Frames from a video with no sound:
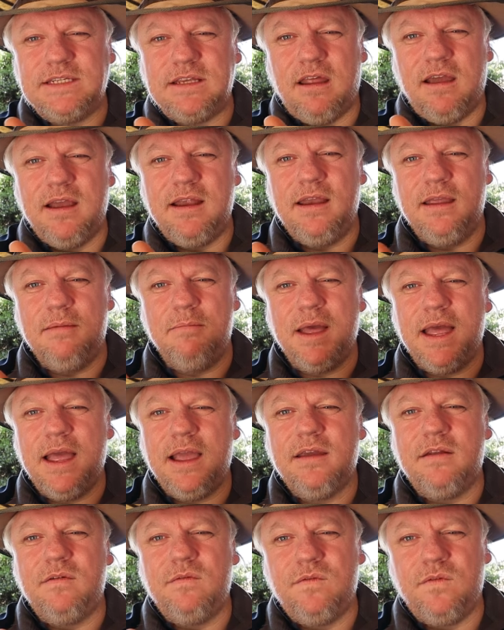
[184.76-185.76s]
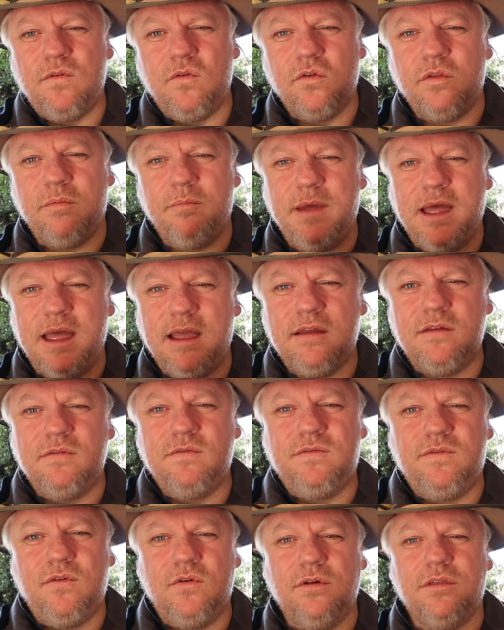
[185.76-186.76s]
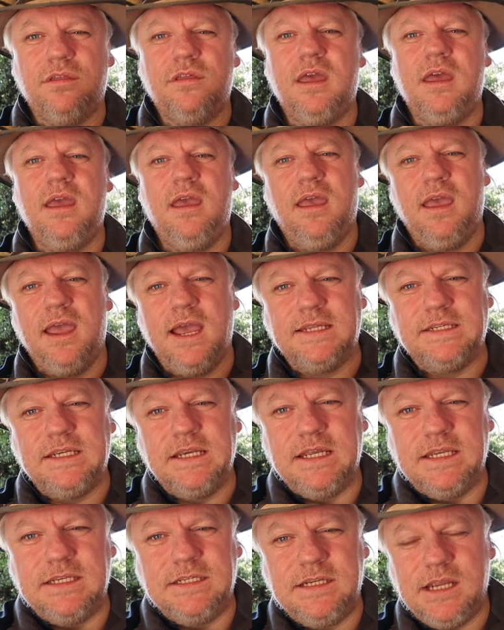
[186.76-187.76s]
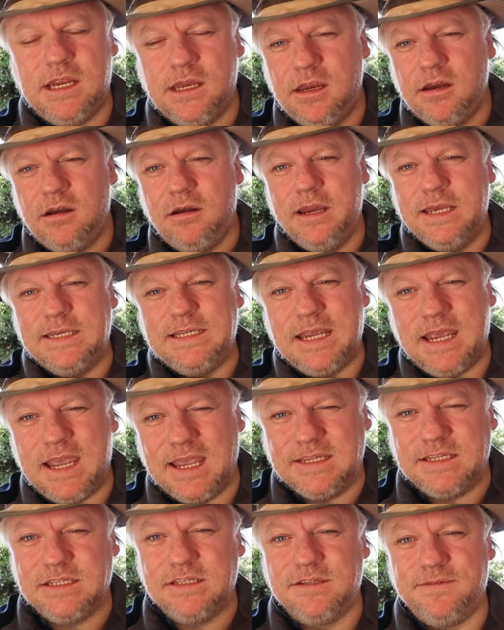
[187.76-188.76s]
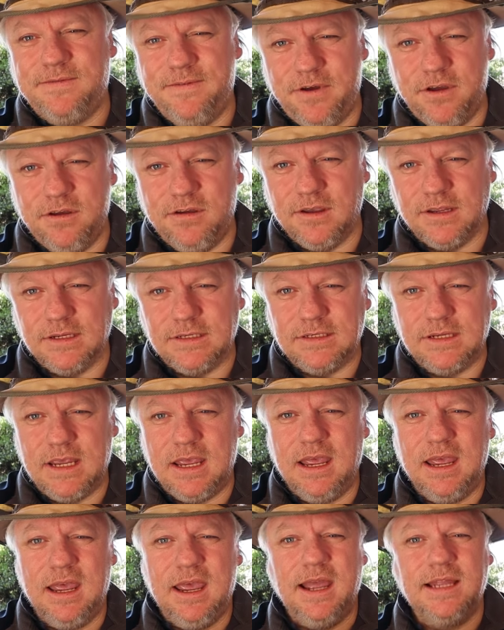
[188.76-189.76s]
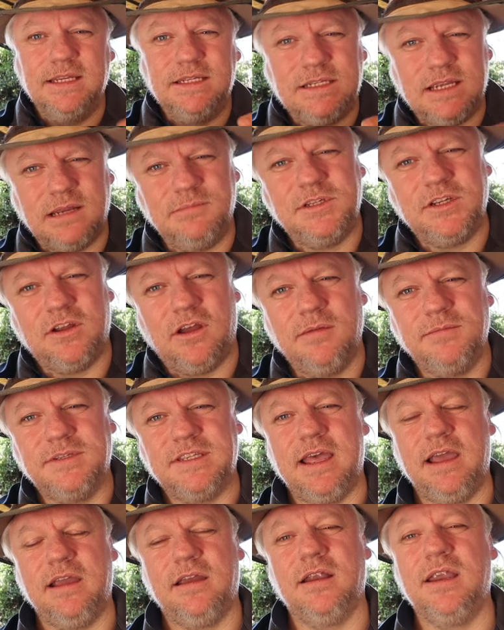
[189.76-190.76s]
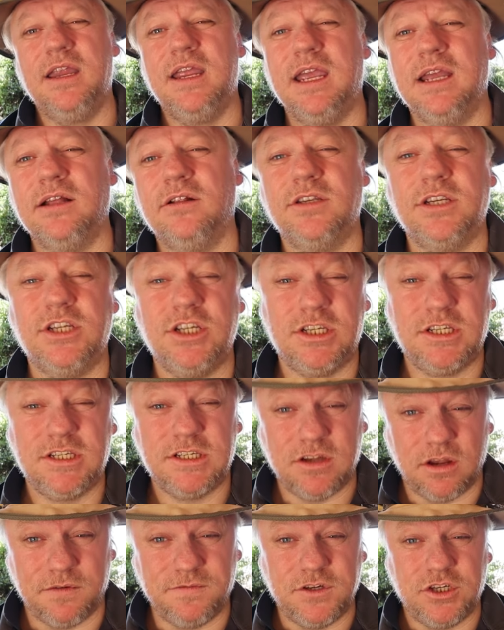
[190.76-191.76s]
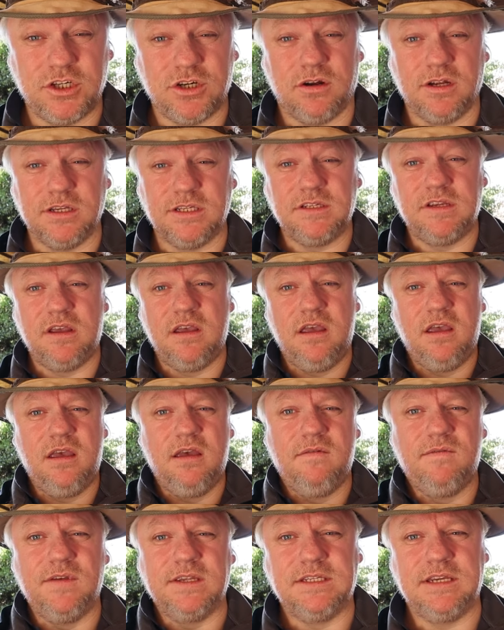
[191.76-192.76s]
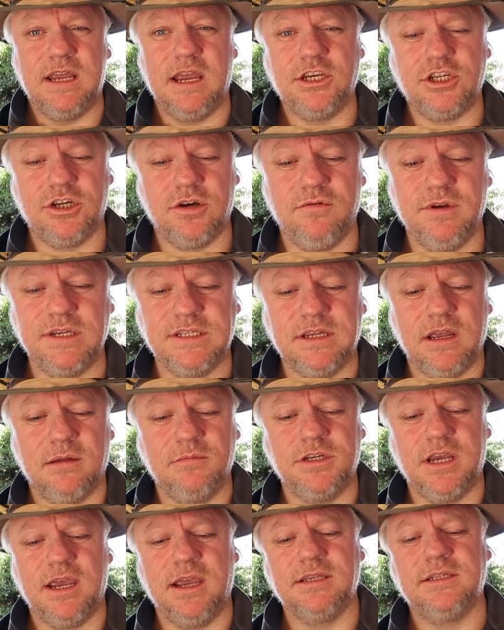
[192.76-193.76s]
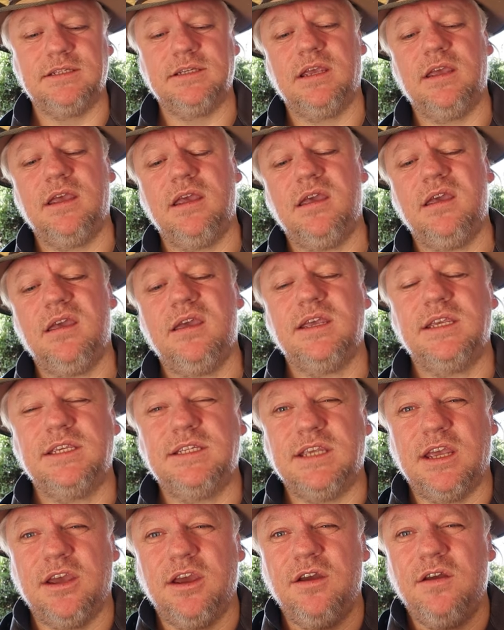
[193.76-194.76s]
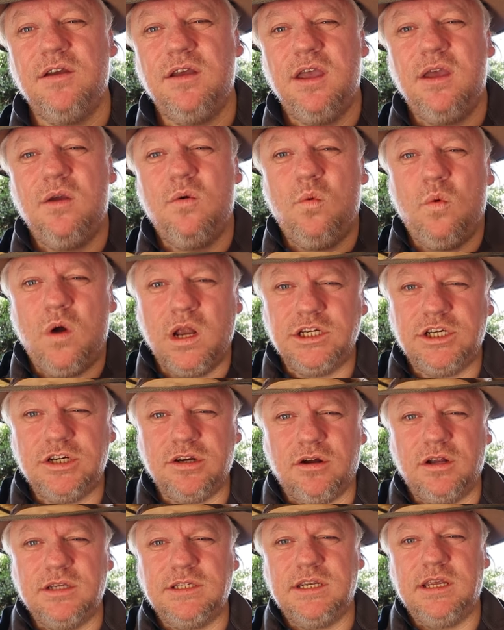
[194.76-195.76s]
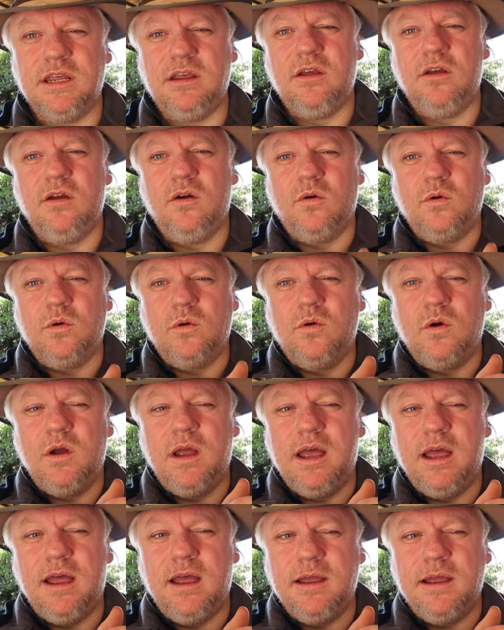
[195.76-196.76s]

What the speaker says: slightly back and forth, as it continually tests focus. And sometimes that can yield soft shots for stationary subjects. So one shot or